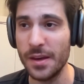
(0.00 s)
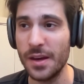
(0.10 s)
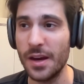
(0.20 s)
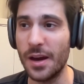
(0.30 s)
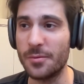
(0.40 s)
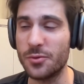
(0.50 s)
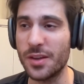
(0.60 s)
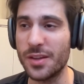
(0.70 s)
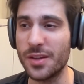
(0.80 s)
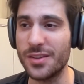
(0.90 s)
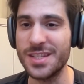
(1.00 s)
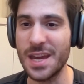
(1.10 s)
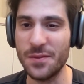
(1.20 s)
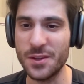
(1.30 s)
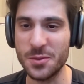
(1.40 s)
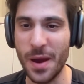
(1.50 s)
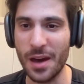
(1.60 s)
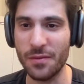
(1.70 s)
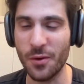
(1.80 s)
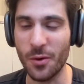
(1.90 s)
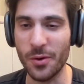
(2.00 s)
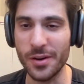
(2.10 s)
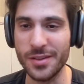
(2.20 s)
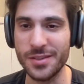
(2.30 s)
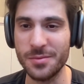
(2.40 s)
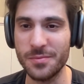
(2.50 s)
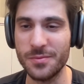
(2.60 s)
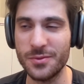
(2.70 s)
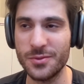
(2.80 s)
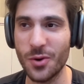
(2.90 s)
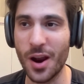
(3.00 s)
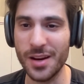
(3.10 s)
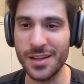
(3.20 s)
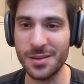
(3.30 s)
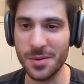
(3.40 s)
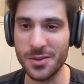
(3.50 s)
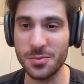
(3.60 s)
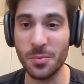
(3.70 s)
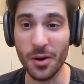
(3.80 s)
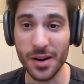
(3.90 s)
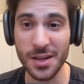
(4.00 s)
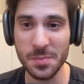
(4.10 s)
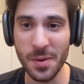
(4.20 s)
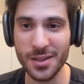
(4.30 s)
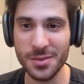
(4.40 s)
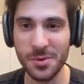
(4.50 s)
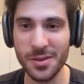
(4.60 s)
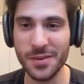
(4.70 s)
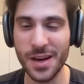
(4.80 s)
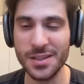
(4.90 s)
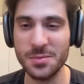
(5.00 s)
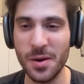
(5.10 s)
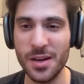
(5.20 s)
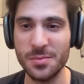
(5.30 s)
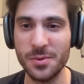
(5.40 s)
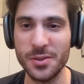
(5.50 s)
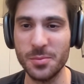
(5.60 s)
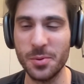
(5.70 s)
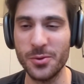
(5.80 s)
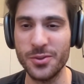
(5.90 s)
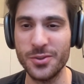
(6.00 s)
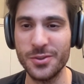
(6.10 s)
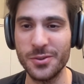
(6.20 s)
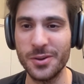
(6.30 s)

Mm. Um, so I think the safest path forward is to try and get them as smart as possible, as fast as possible, as opposed to